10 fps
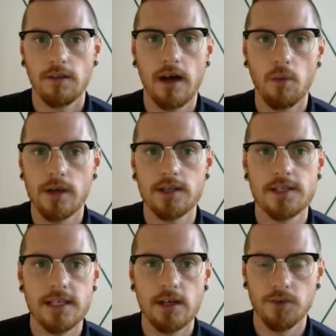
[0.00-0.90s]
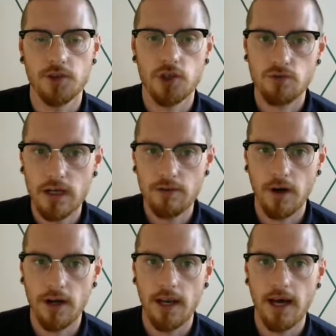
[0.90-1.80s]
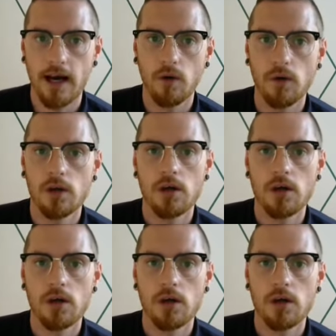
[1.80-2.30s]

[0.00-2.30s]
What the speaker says: that we can see on the screen right now